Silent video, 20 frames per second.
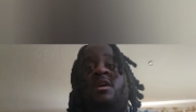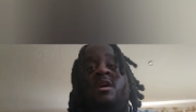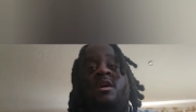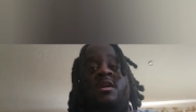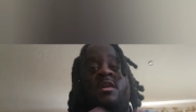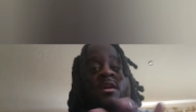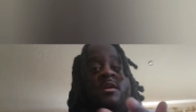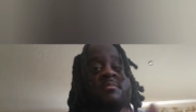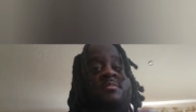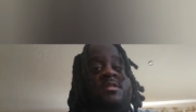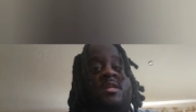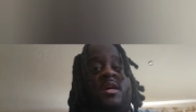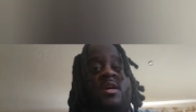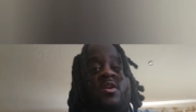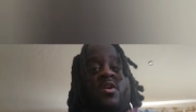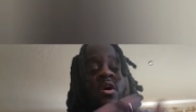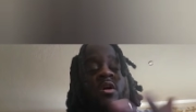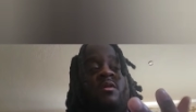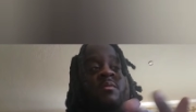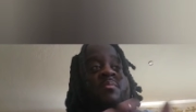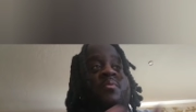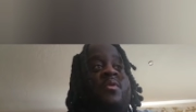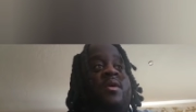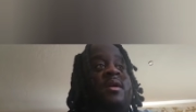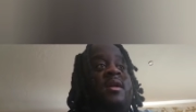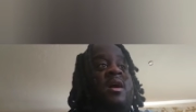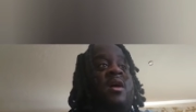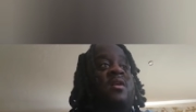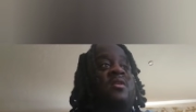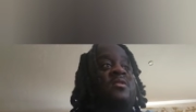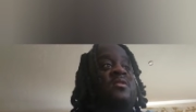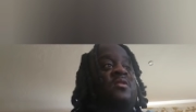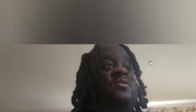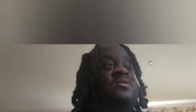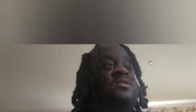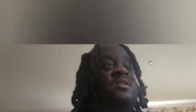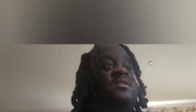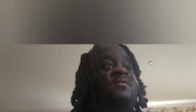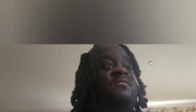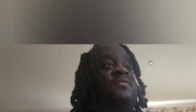You know what I'm saying? Y'all can point out those
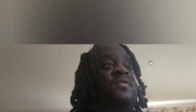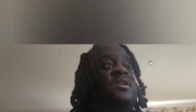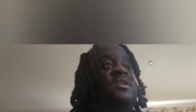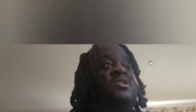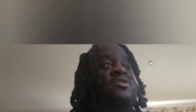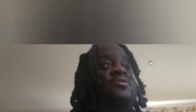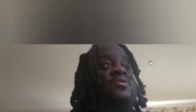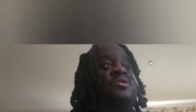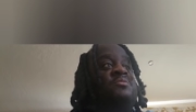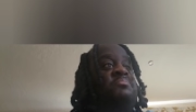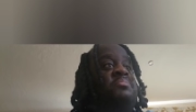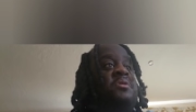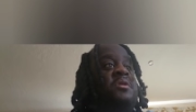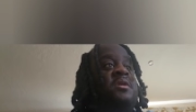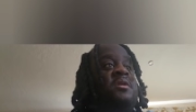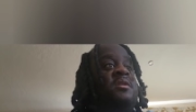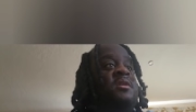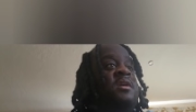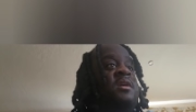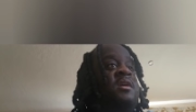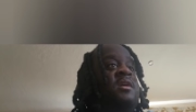individuals, but